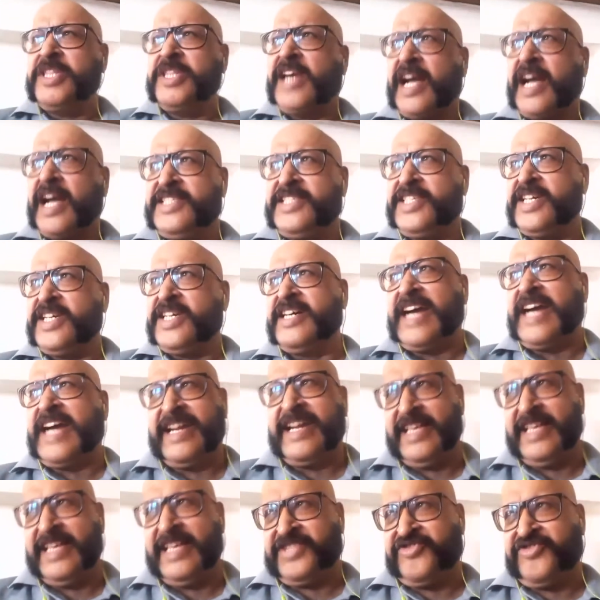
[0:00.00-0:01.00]
culture and
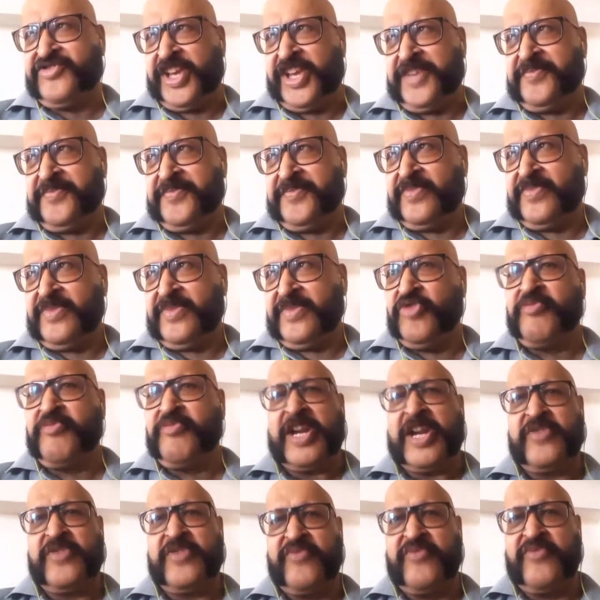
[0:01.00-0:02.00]
history? You
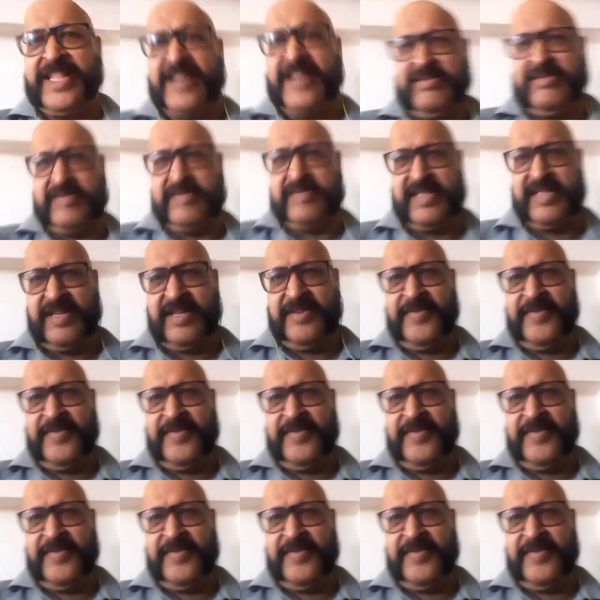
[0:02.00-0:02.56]
might well ask.